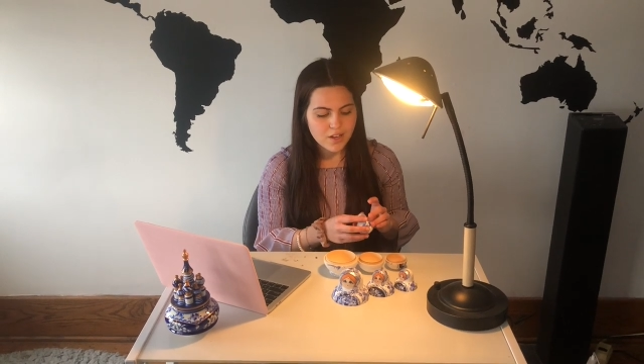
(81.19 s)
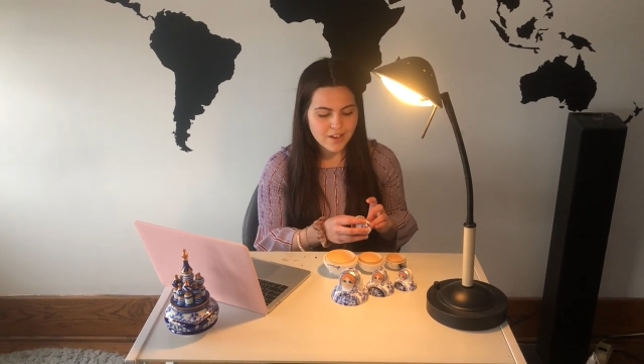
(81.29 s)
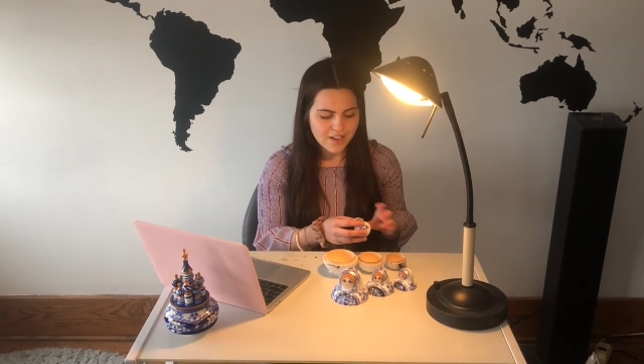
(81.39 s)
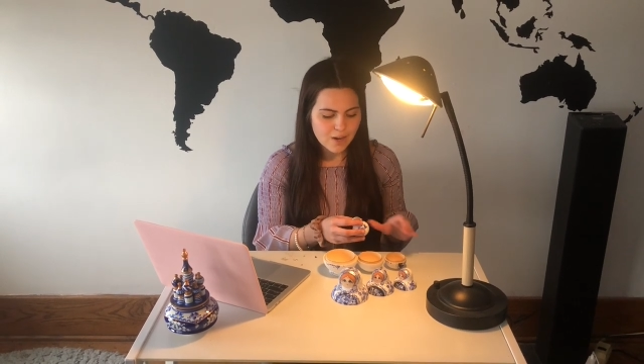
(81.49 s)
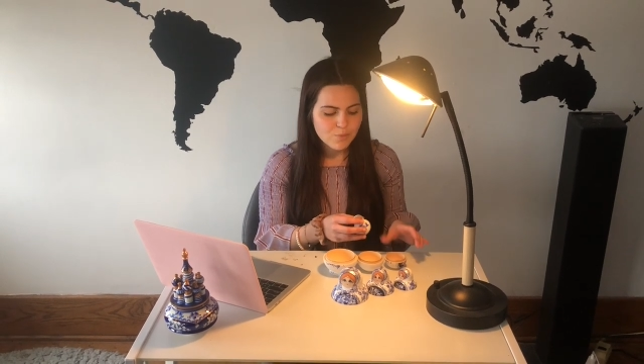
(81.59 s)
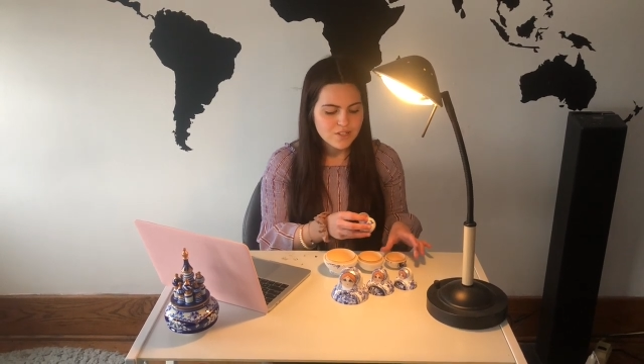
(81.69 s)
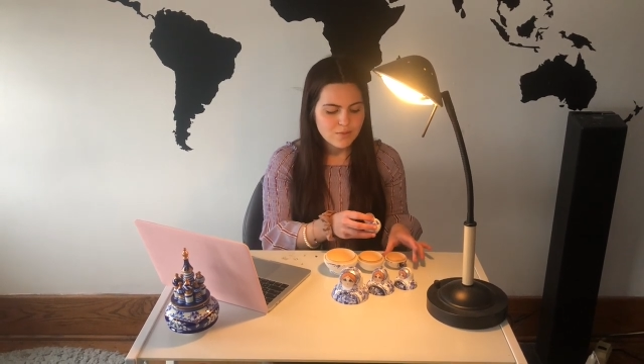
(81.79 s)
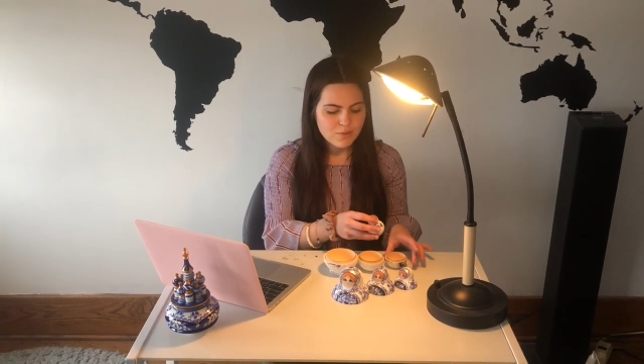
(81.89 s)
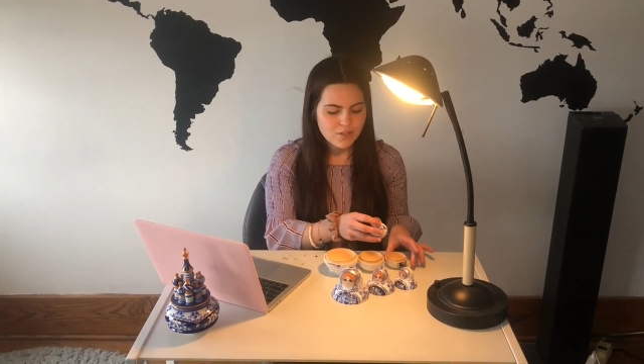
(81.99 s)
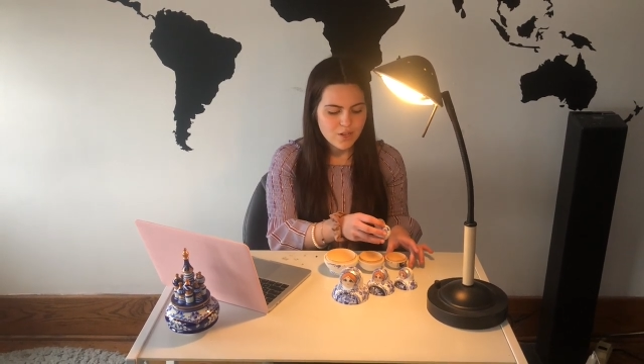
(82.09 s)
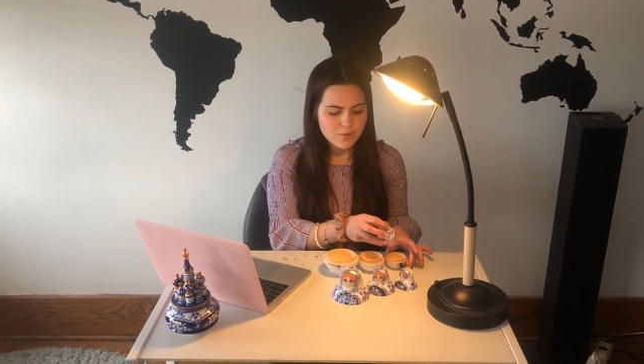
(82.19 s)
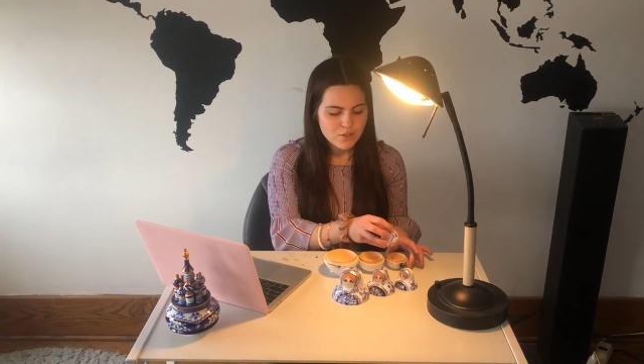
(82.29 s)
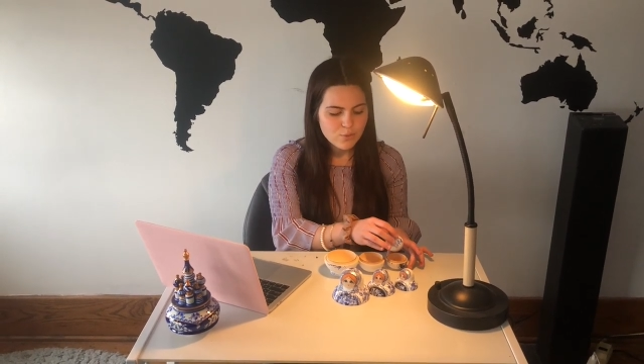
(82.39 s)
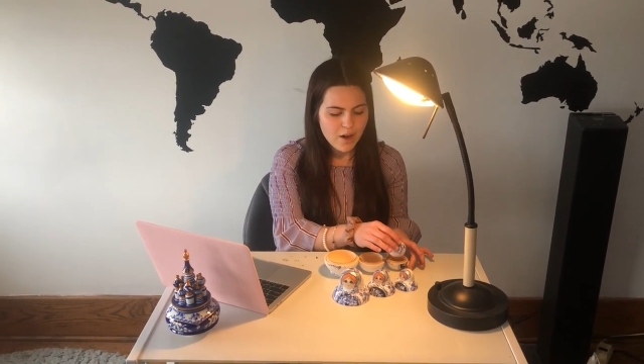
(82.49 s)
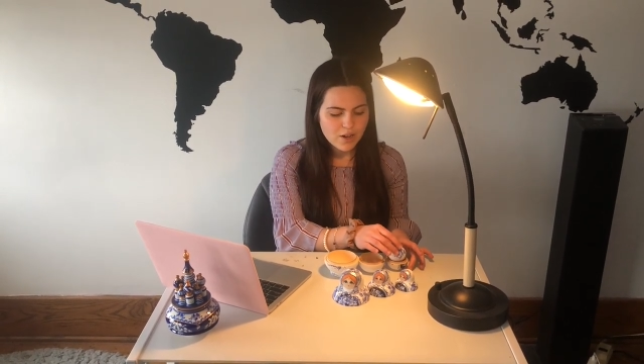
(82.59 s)
And again, we, we
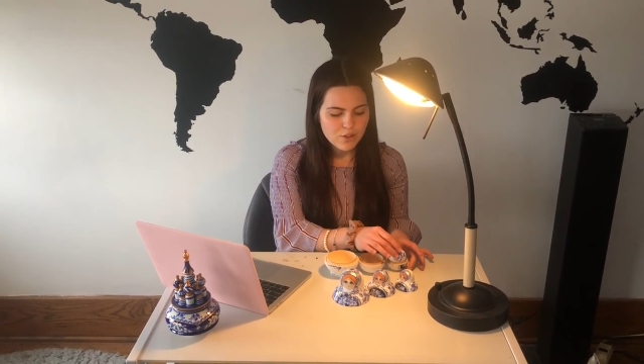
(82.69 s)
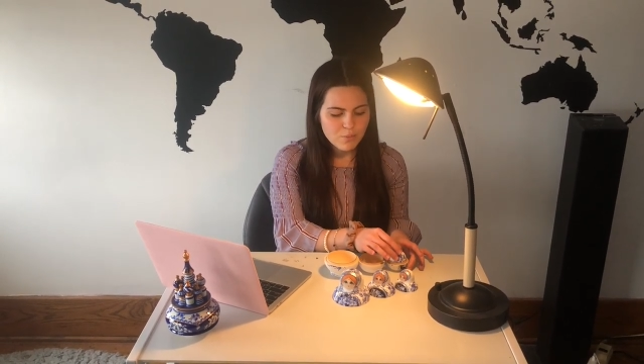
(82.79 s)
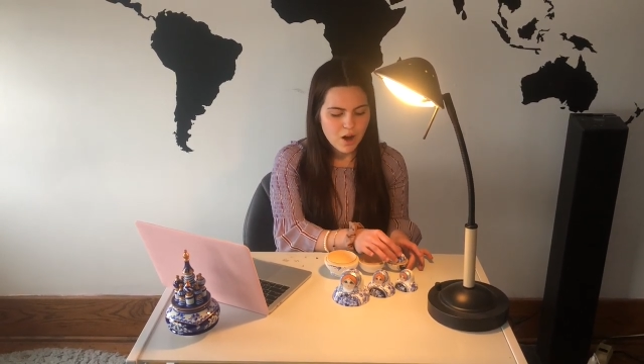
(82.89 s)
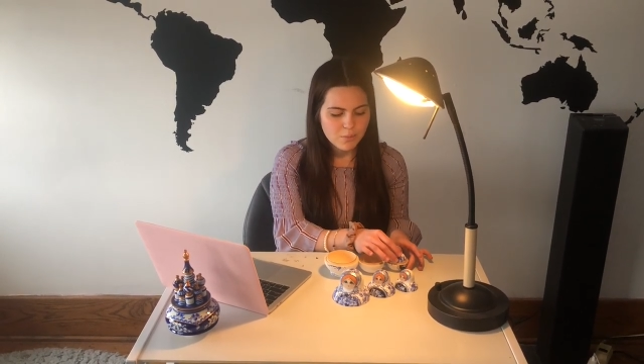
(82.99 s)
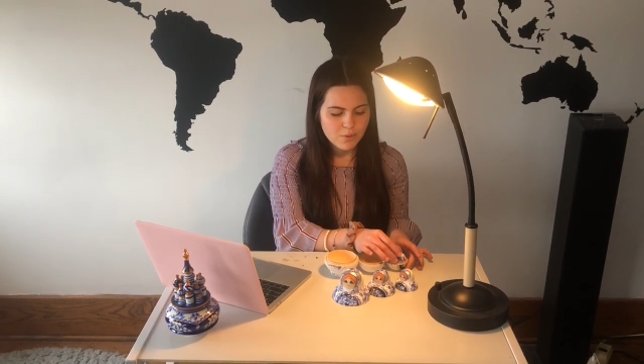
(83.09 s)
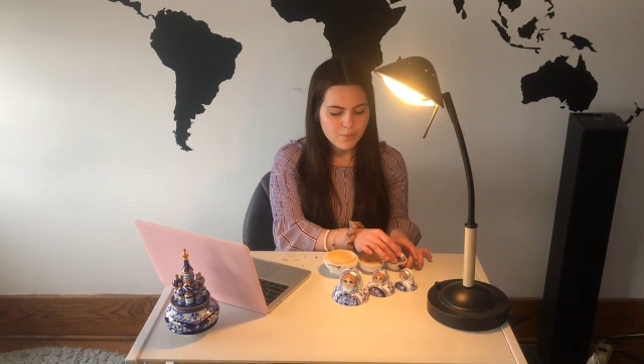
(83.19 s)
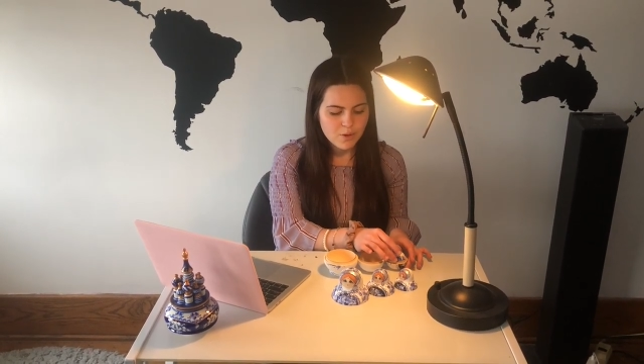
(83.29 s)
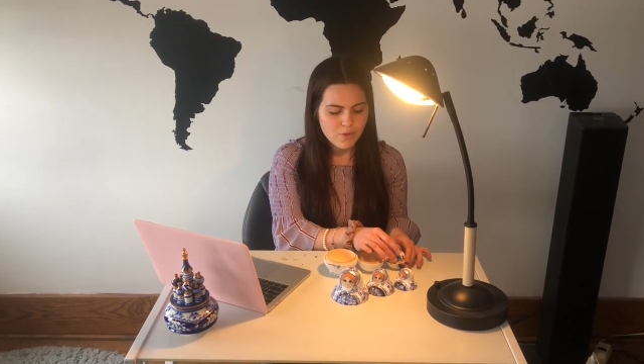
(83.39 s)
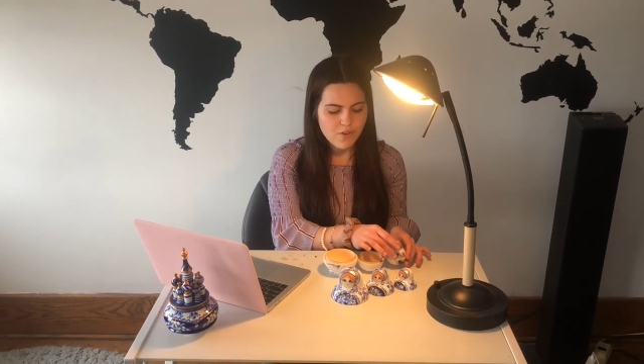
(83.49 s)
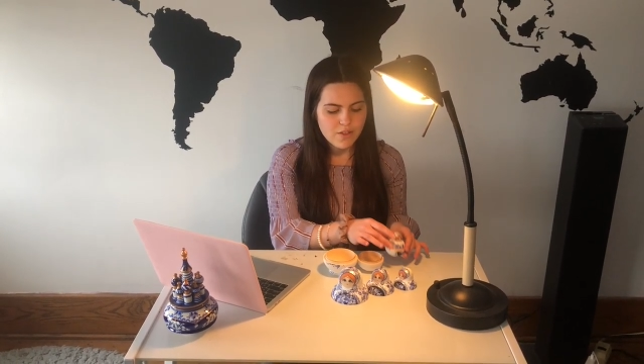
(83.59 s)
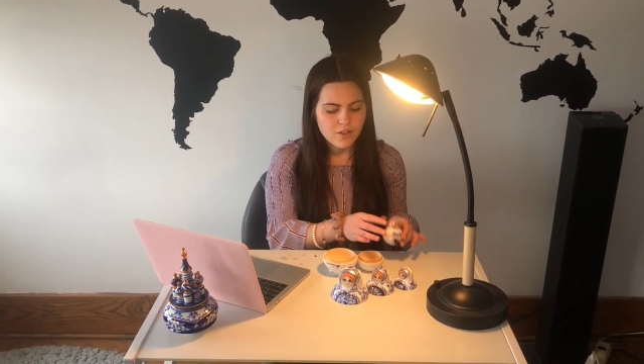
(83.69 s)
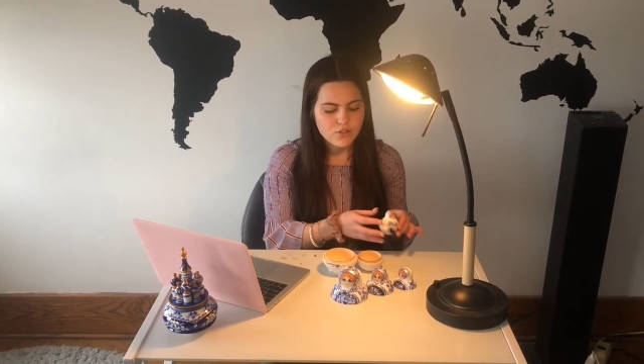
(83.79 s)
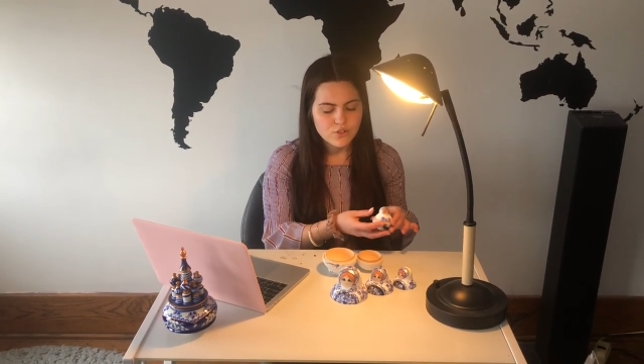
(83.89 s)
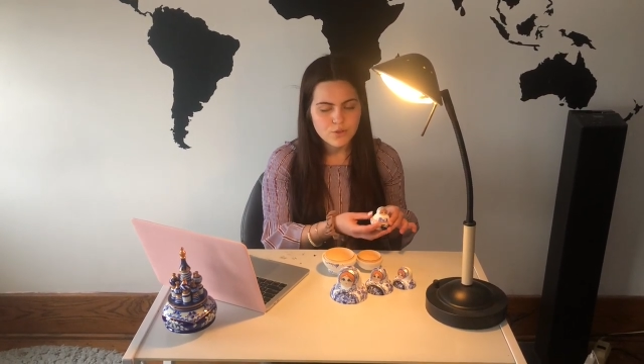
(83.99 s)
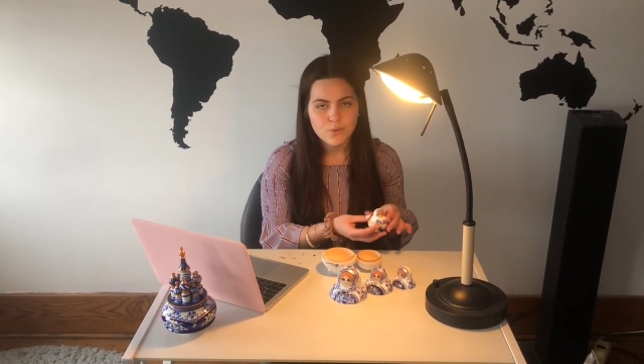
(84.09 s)
substitute back in the problem, we find
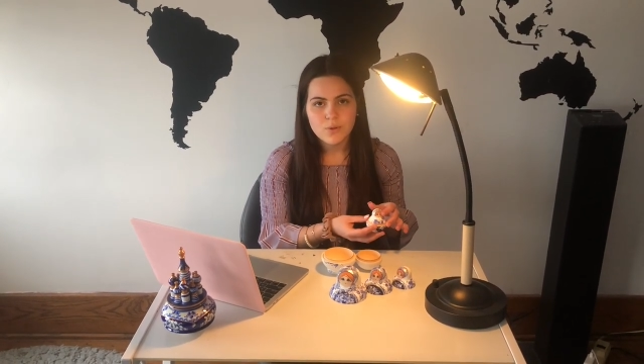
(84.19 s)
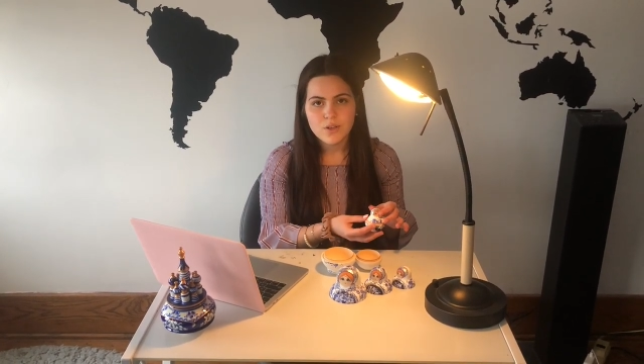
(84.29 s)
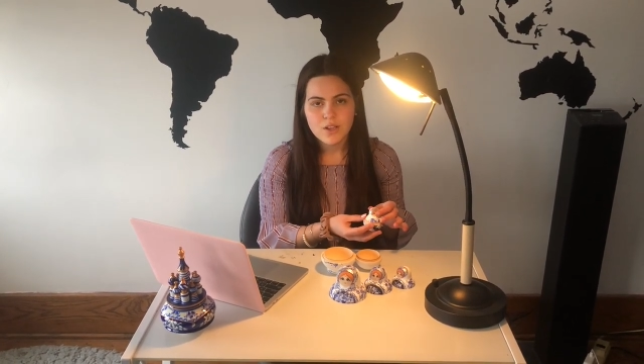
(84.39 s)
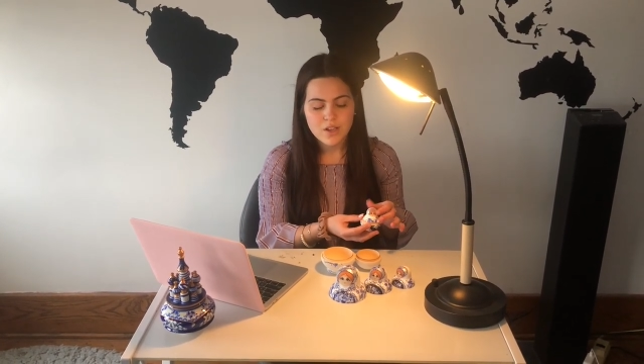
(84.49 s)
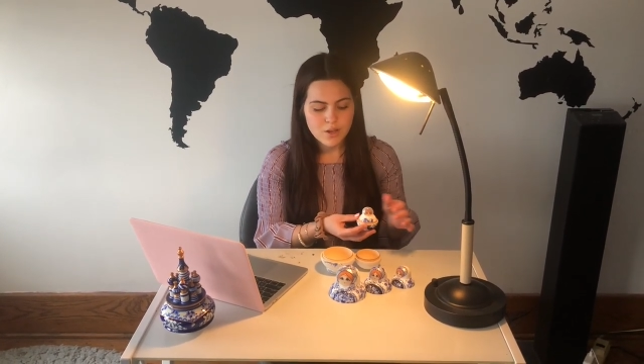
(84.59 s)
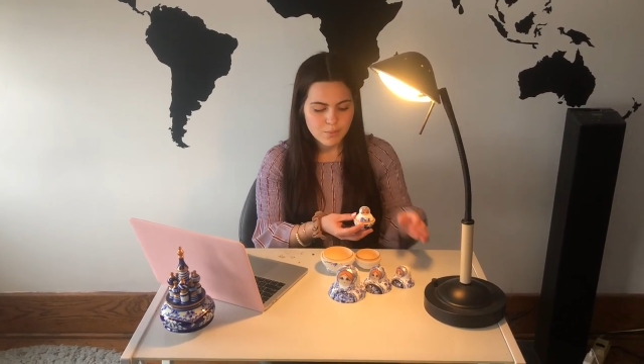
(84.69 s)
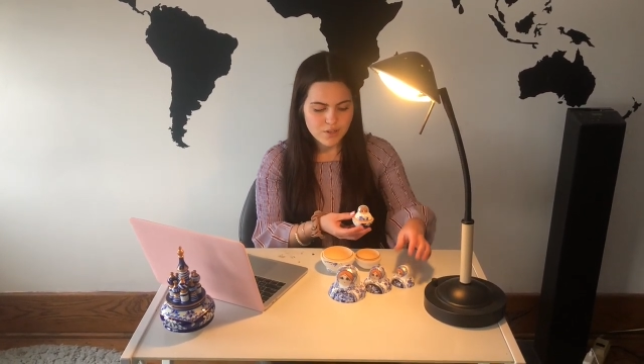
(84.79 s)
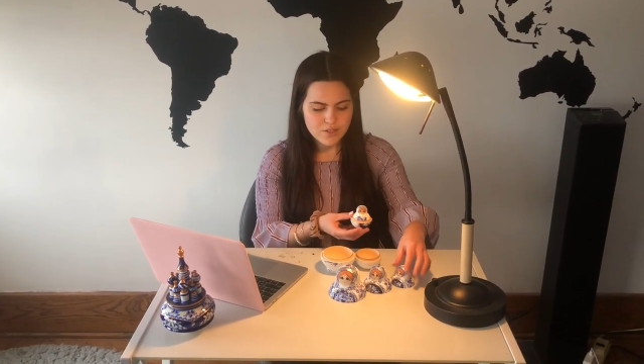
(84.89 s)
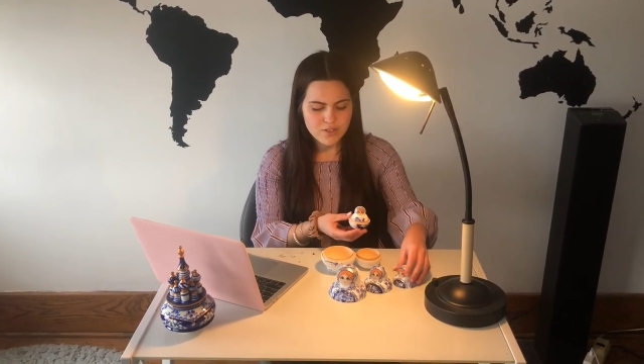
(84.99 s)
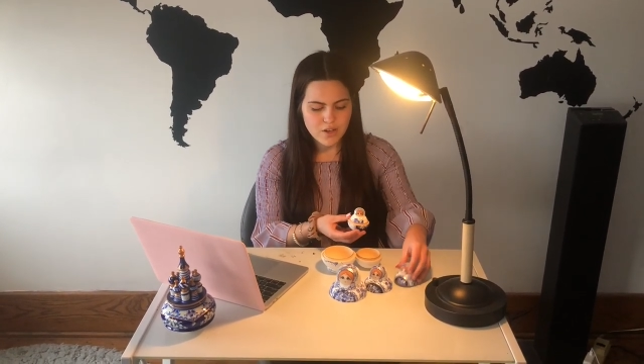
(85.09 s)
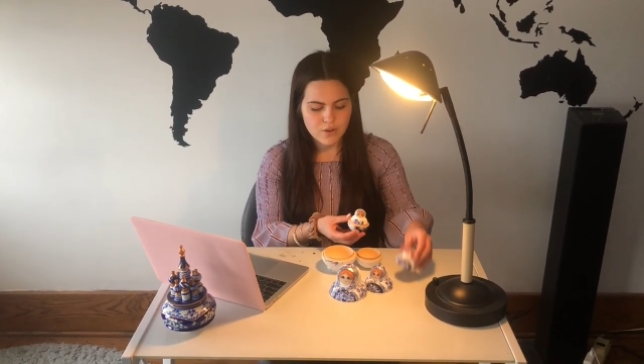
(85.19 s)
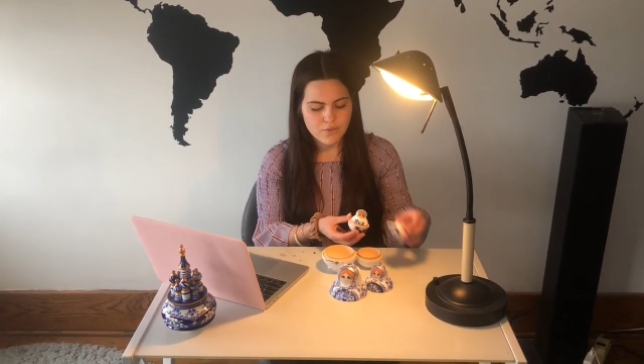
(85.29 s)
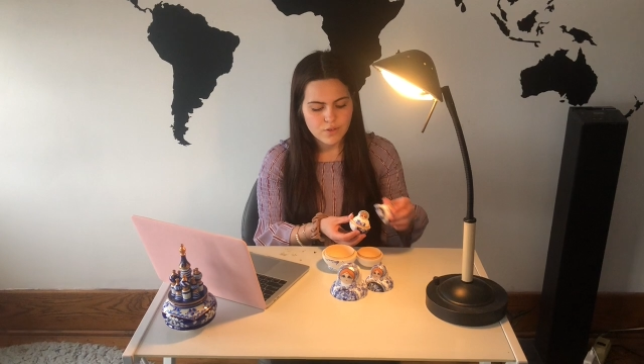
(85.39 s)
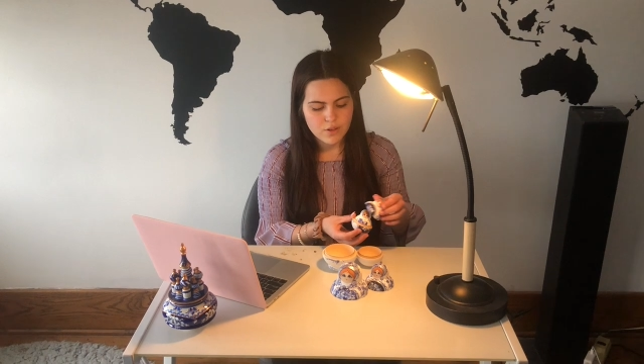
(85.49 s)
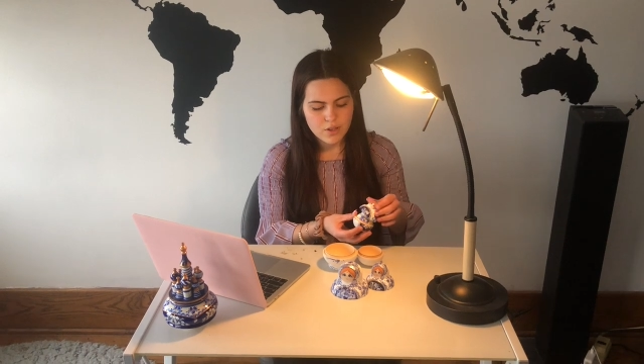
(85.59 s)
that two plus itself